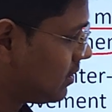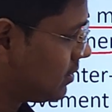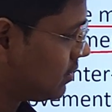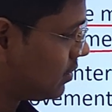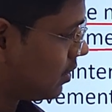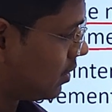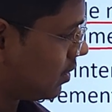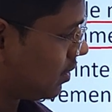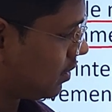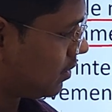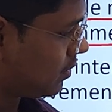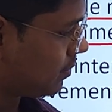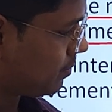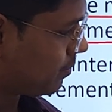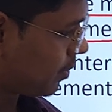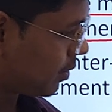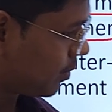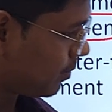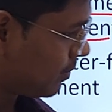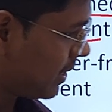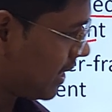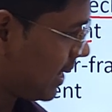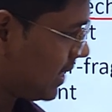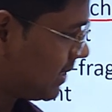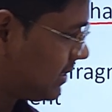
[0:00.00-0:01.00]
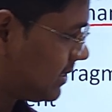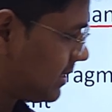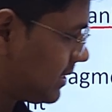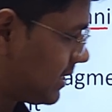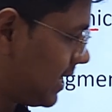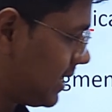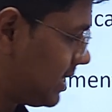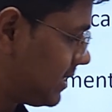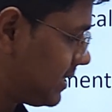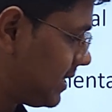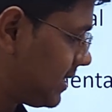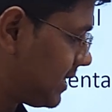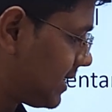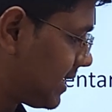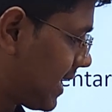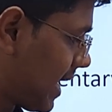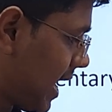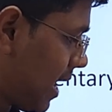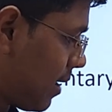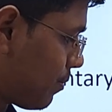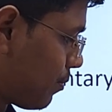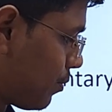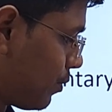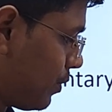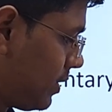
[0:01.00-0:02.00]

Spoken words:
The formula is change in gap